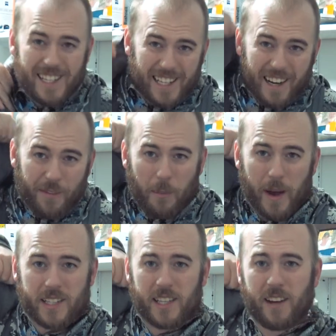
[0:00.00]
And if I
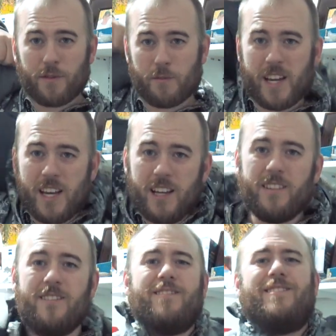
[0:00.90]
pass out from heat,
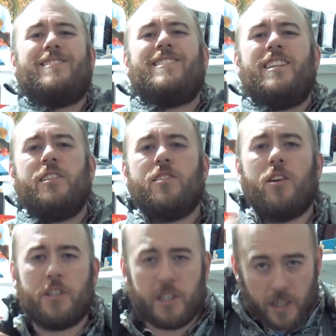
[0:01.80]

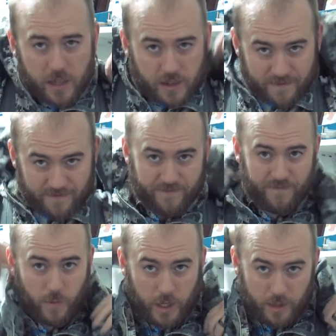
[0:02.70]
exhaustion,
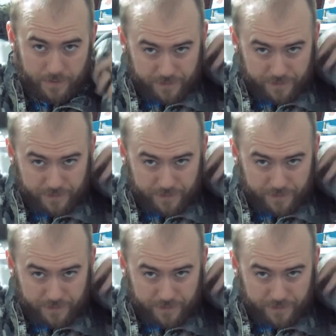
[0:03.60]
well,